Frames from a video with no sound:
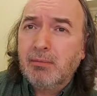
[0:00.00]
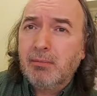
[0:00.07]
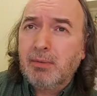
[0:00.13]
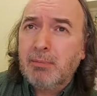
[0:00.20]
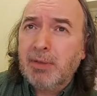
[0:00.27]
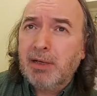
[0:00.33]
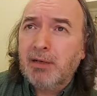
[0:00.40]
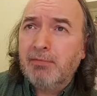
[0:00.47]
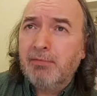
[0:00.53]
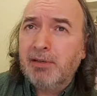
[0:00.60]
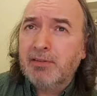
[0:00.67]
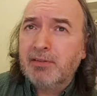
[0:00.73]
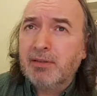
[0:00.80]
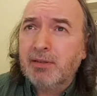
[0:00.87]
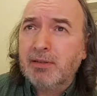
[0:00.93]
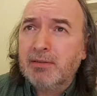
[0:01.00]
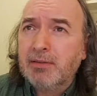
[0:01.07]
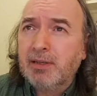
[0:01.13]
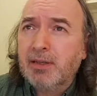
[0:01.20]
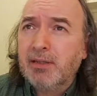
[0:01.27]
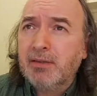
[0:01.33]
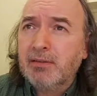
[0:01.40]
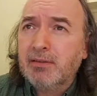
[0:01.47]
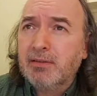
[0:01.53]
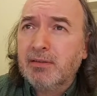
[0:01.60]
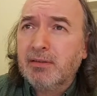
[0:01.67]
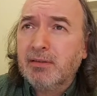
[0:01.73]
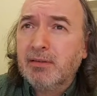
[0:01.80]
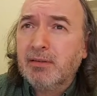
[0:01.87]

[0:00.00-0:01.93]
we manifest those things.